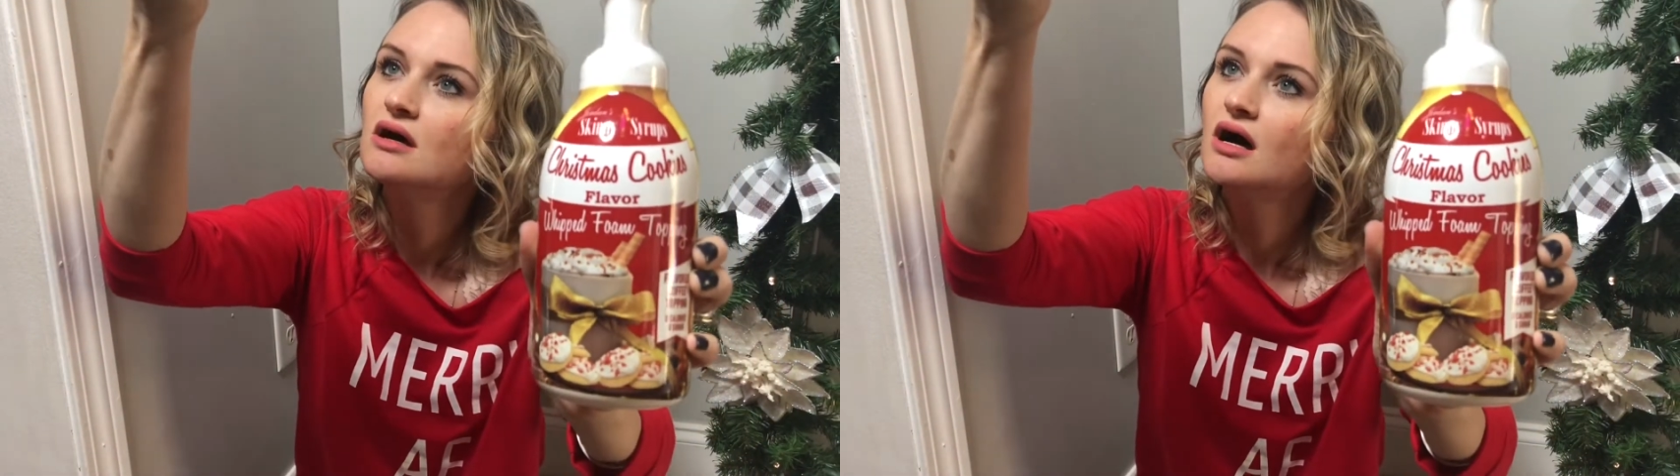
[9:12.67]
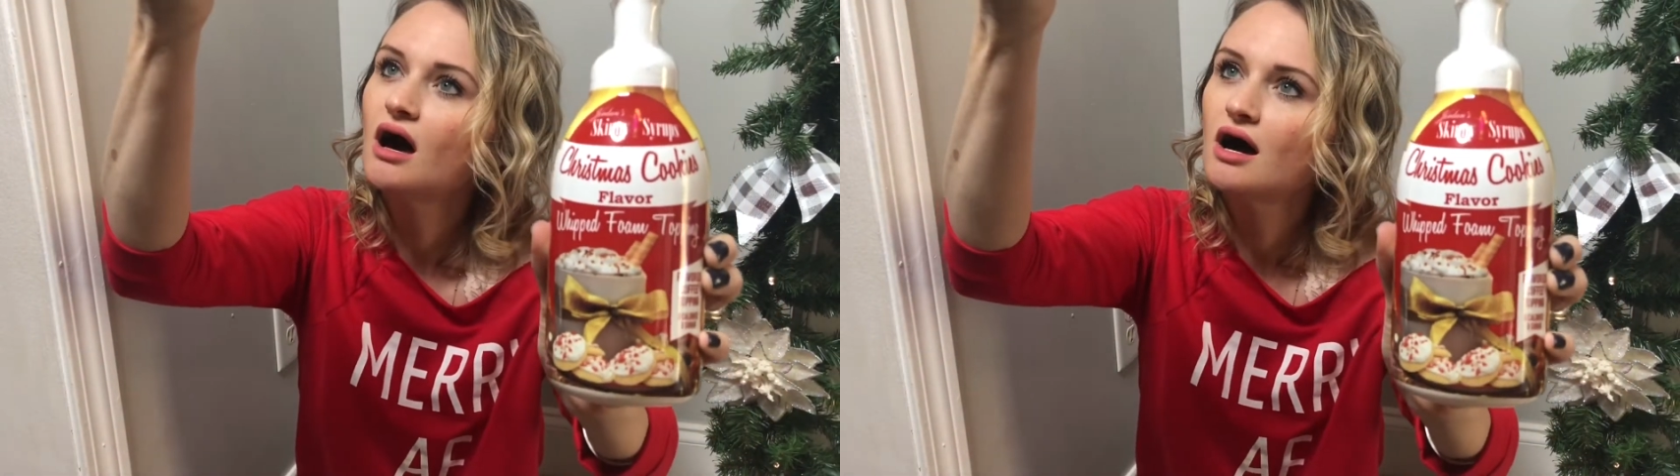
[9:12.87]

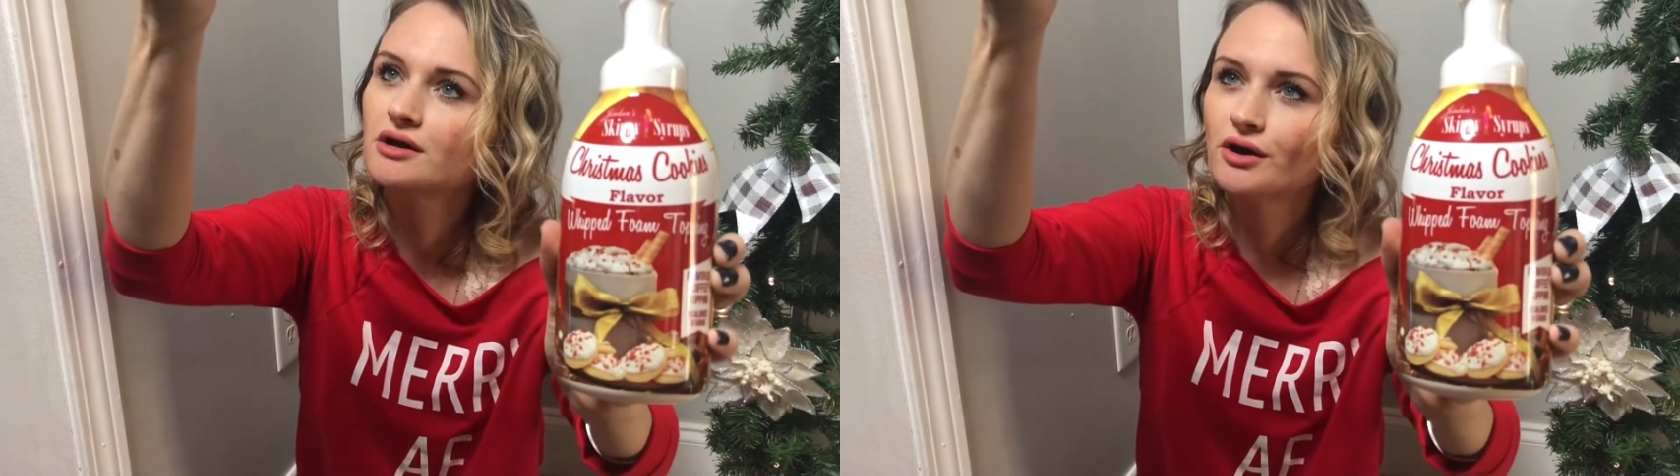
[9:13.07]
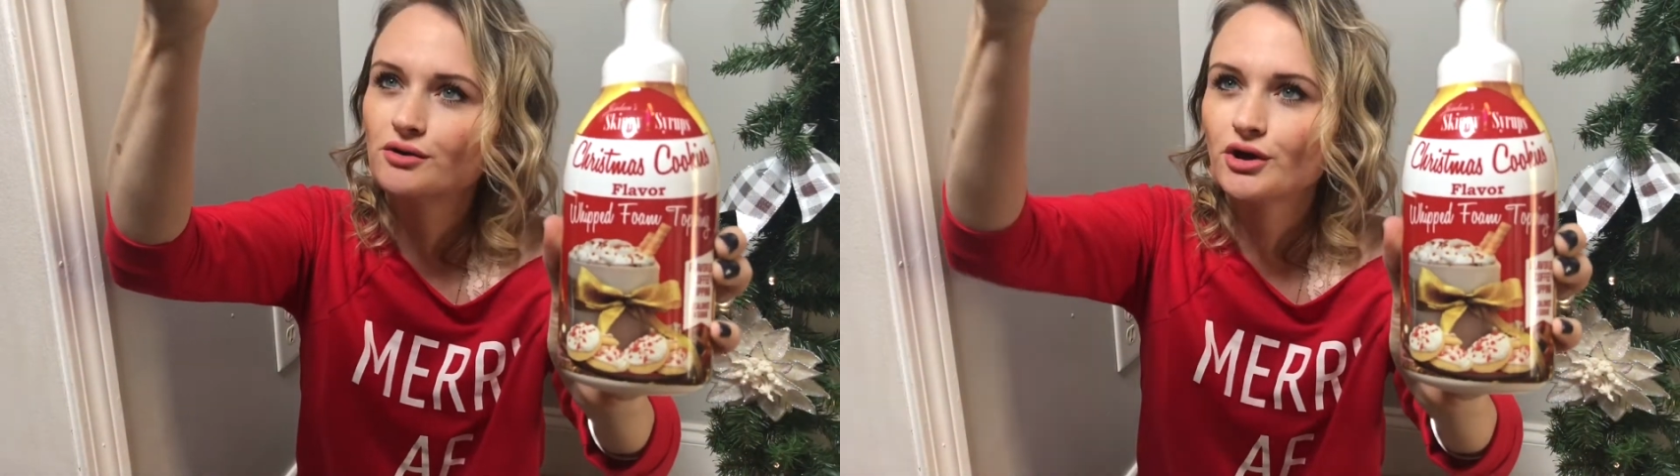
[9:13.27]
hot
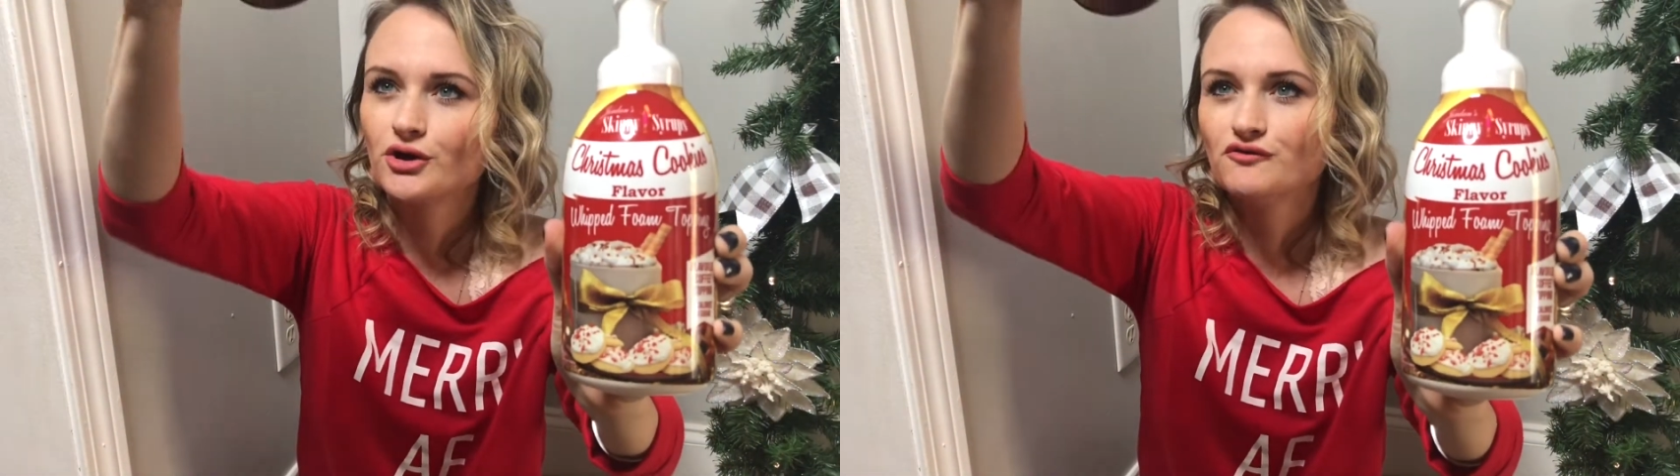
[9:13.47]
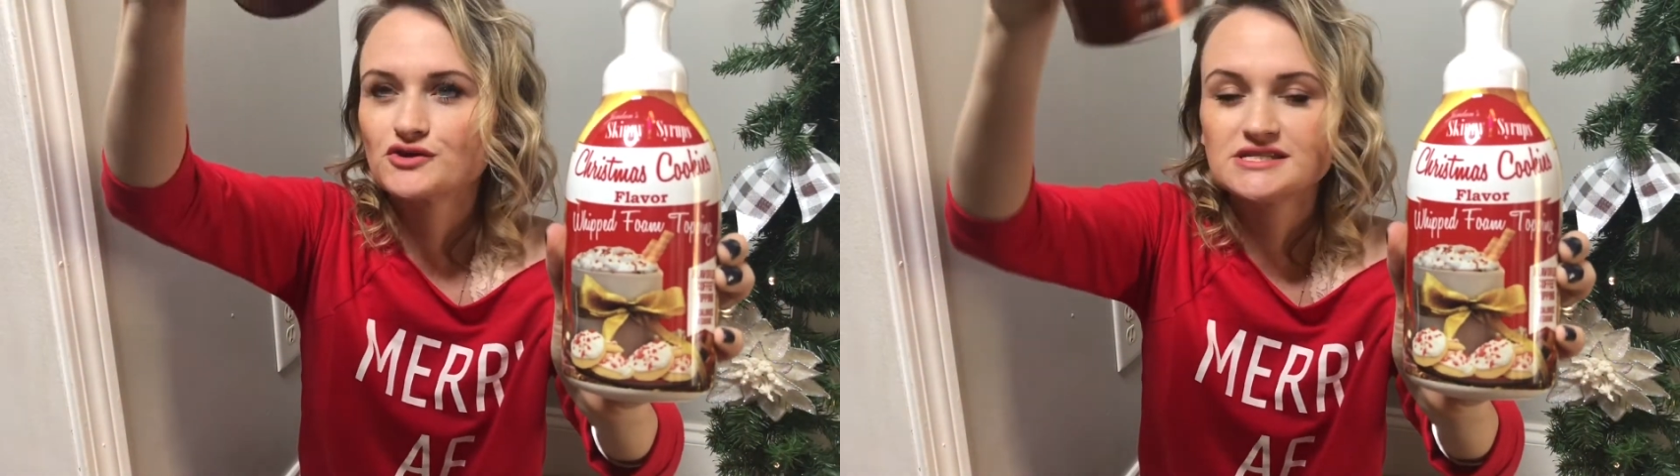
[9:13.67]

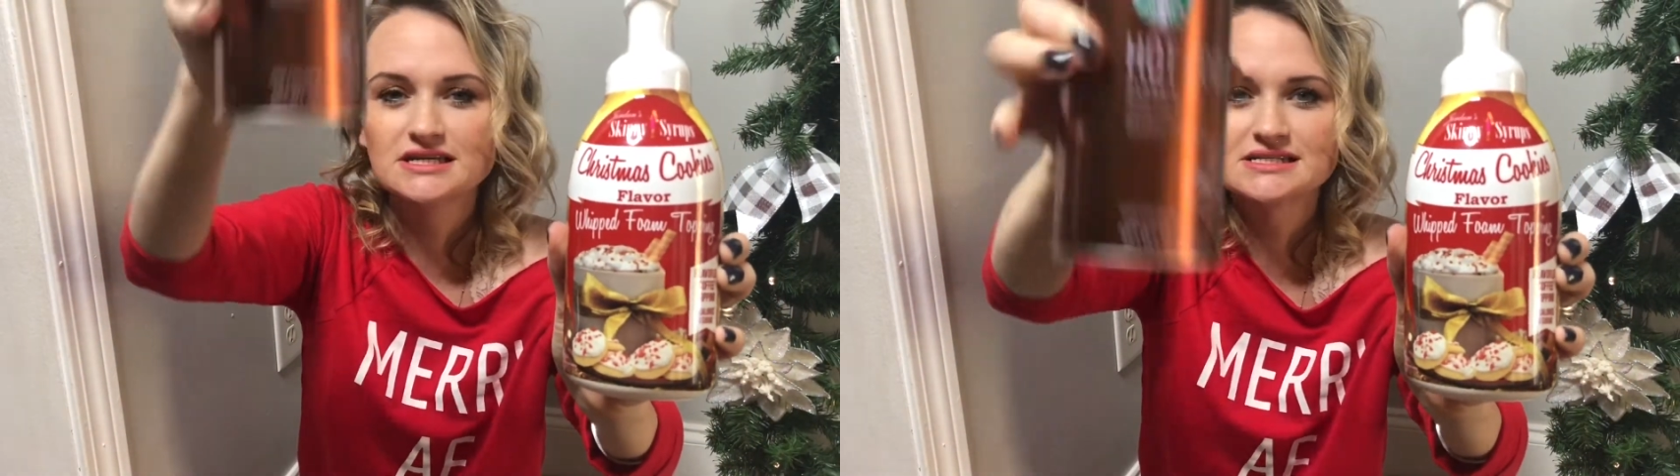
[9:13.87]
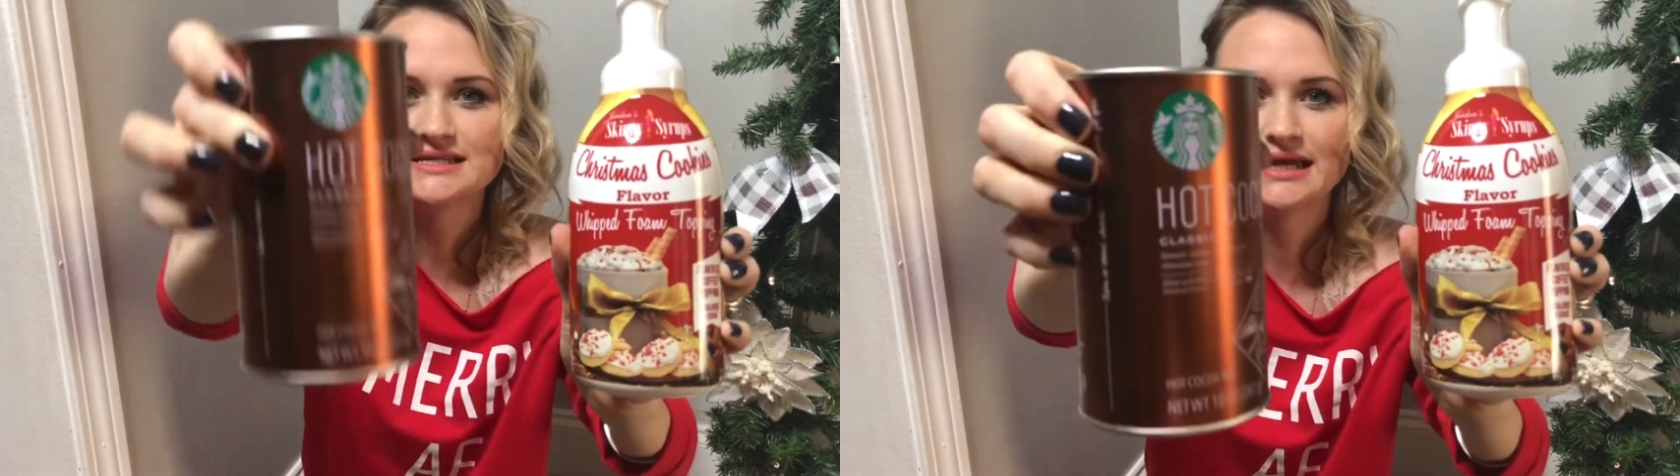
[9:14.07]
cocoa for
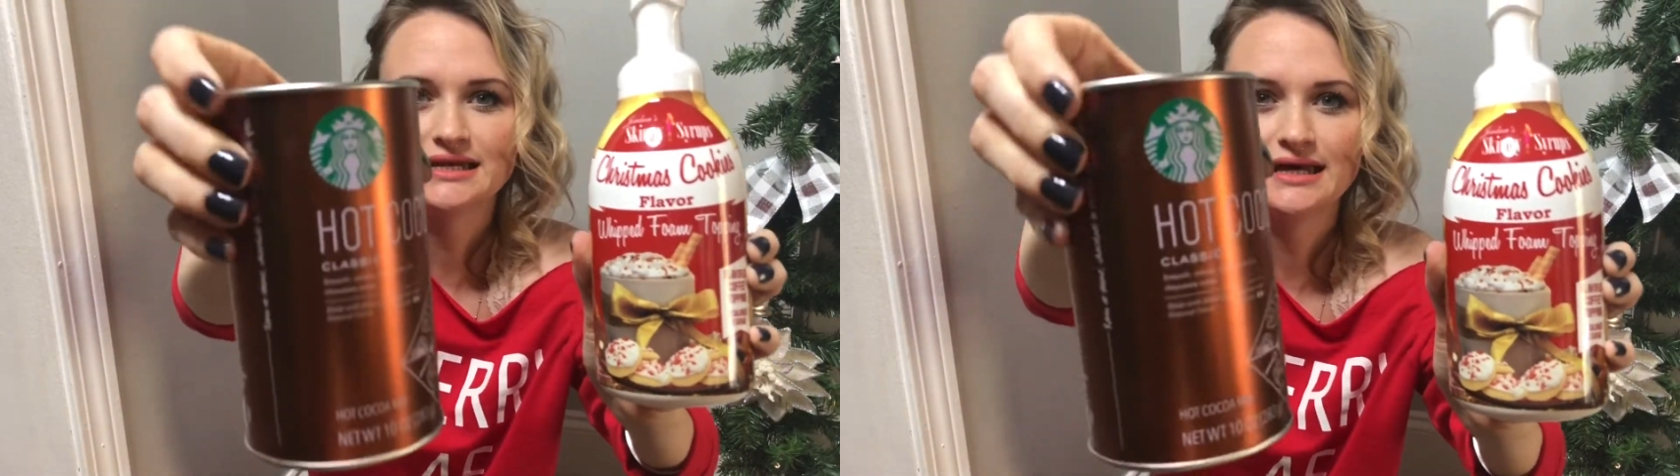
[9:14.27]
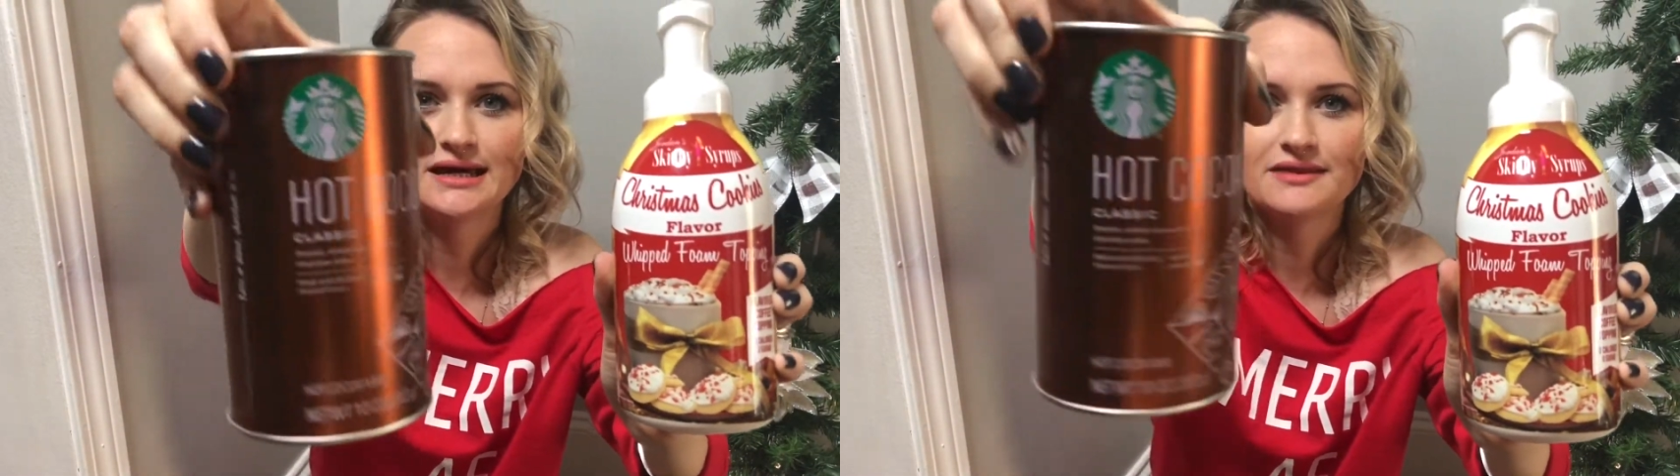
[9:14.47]

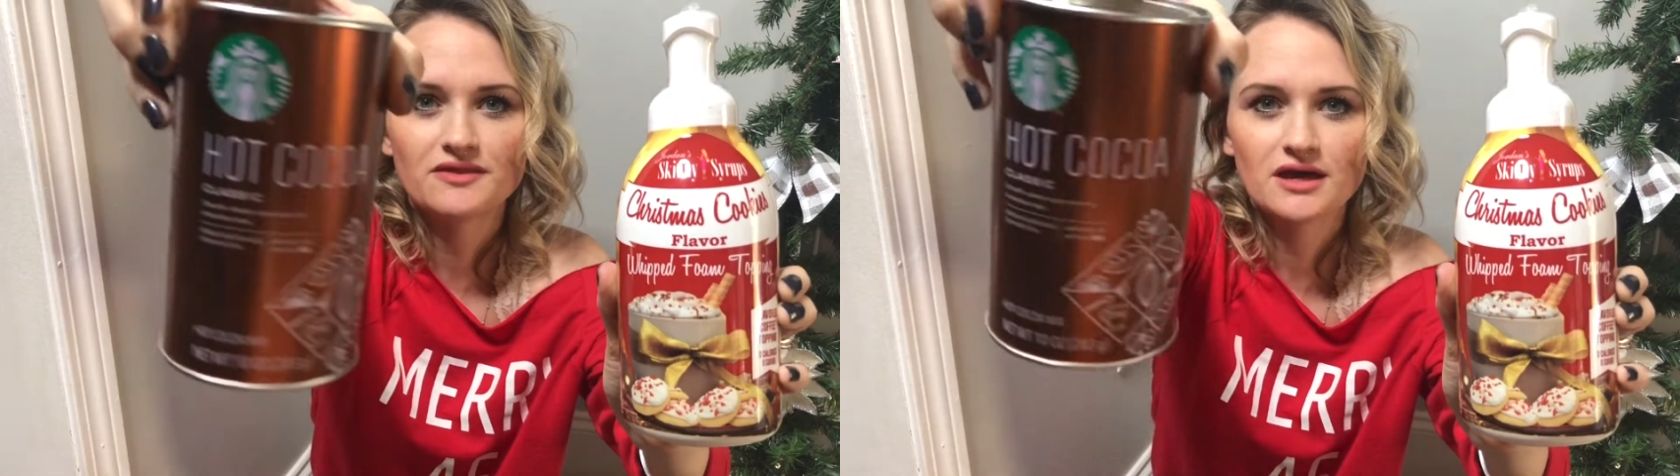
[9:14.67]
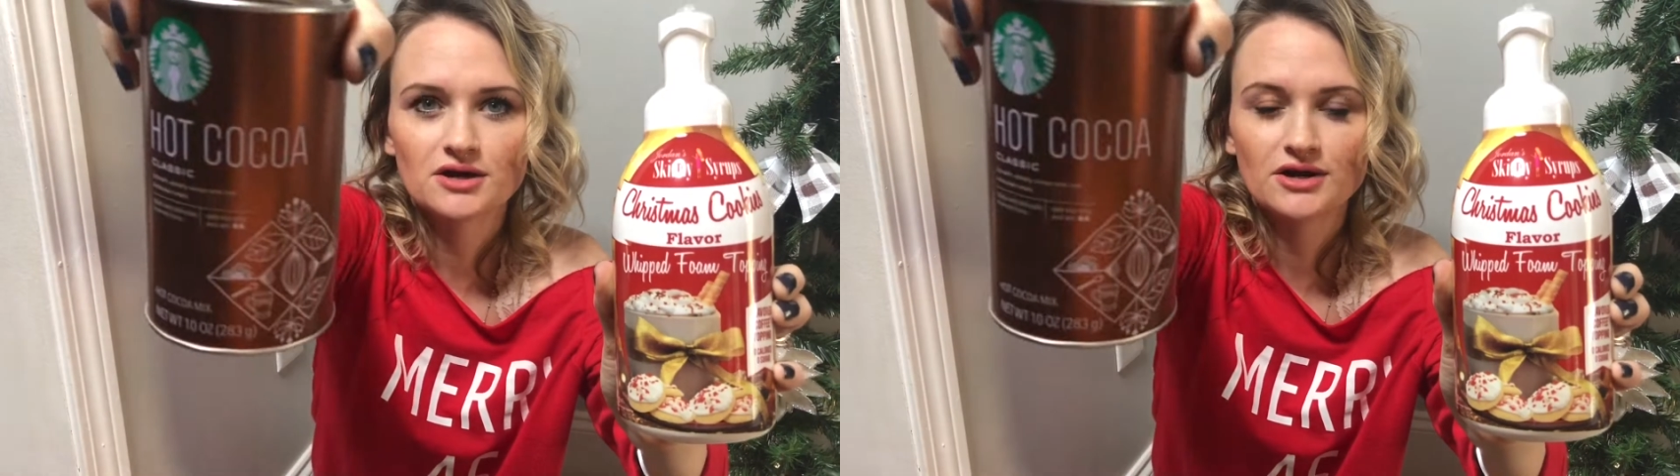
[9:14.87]
$6.99 there,